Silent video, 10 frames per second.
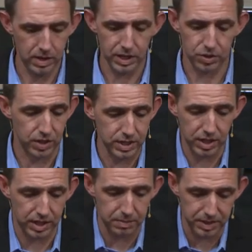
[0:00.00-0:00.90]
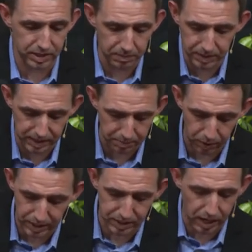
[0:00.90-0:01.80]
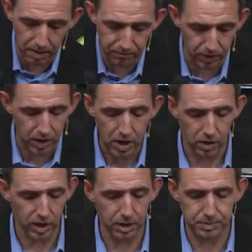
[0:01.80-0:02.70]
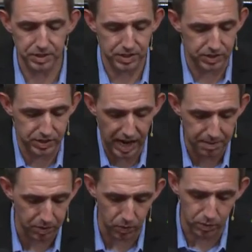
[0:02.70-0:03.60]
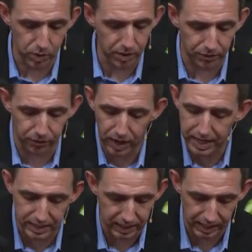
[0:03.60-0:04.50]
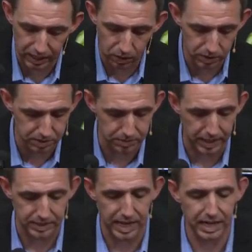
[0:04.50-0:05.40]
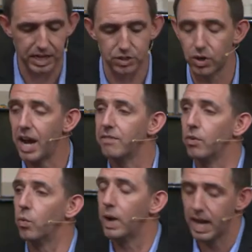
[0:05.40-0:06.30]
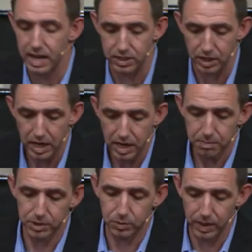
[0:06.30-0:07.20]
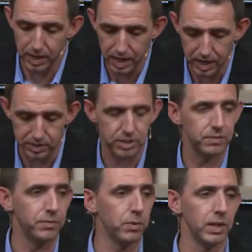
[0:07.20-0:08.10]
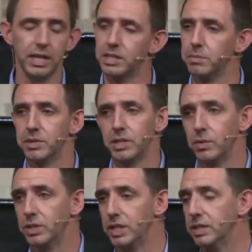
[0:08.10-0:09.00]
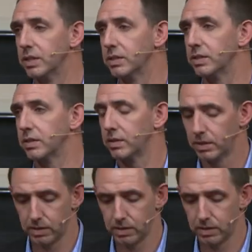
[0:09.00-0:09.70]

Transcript: A tradition can be something that brings comfort or helps us escape, but when we're afraid to let go of some things, that can drive a wedge between us and full intimacy with Jesus.